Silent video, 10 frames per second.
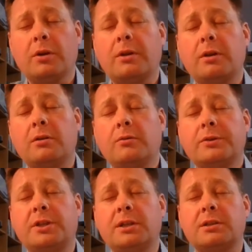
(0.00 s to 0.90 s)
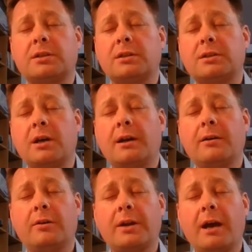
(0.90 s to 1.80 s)
the Lord Jesus has done
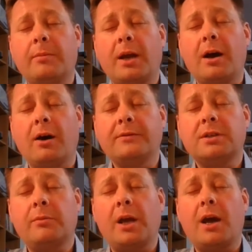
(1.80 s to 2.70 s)
on our behalf. So we